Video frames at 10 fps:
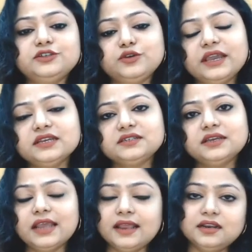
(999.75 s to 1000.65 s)

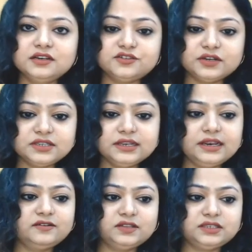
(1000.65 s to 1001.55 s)
education and literacy
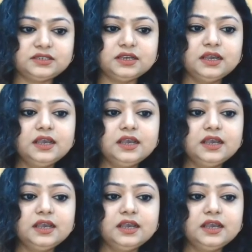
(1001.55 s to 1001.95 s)
levels,